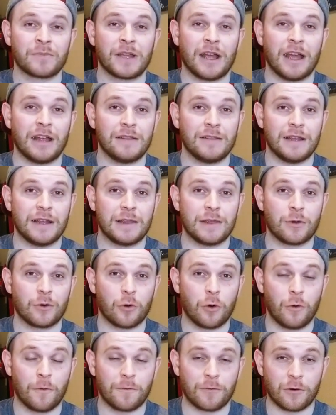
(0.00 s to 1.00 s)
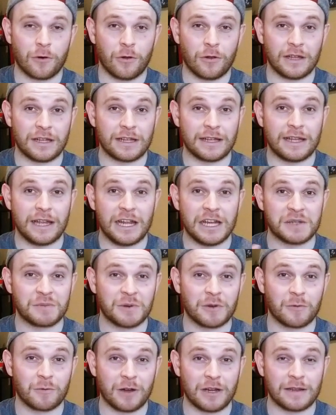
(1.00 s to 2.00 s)
and then their overall
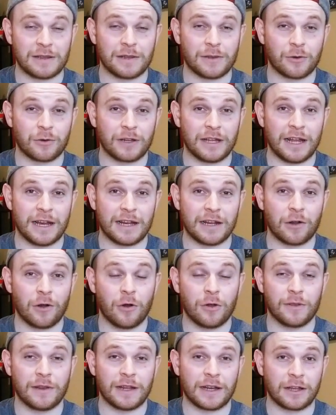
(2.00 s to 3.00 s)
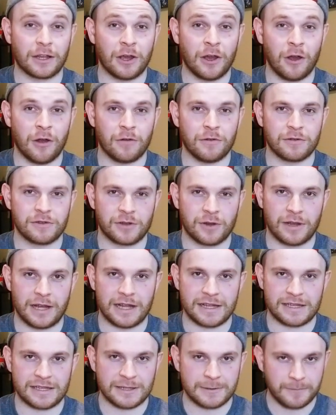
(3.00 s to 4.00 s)
engagement rate that they're getting on that account. So
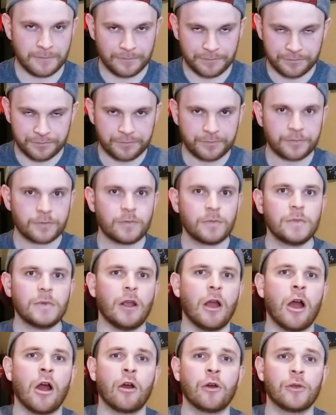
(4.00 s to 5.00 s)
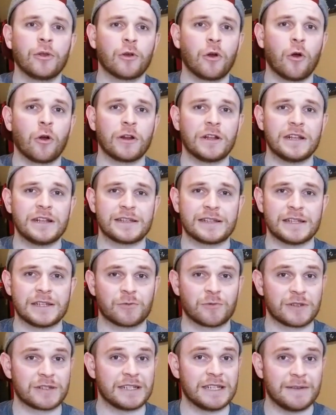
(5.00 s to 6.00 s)
that's how their audience
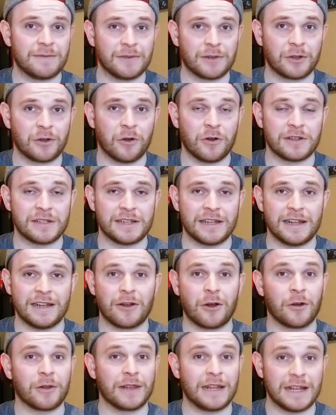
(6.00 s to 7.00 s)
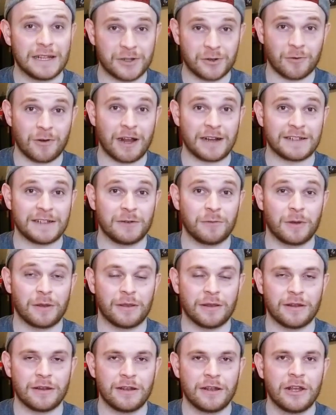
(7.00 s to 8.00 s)
is receiving the content, are they interacting with
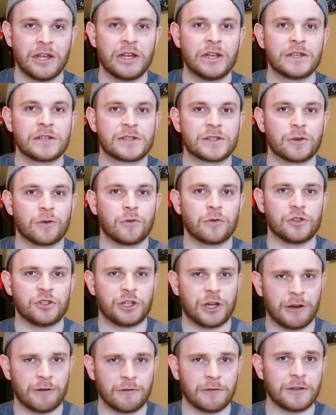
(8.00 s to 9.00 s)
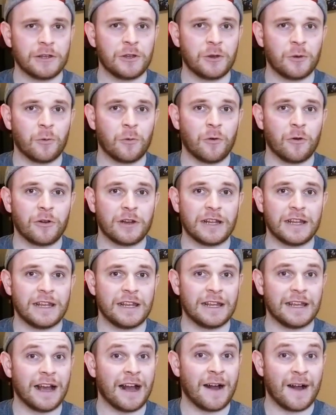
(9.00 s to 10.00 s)
it. So generally you want
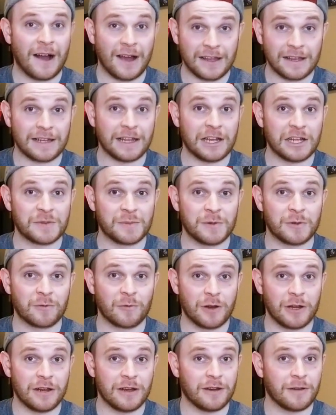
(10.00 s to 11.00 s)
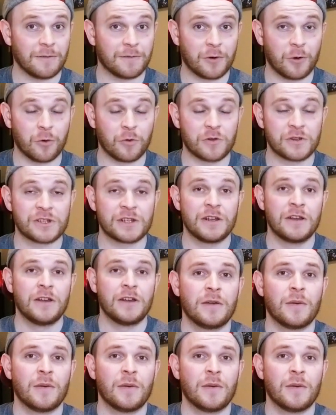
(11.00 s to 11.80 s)
a high engagement rate, of course.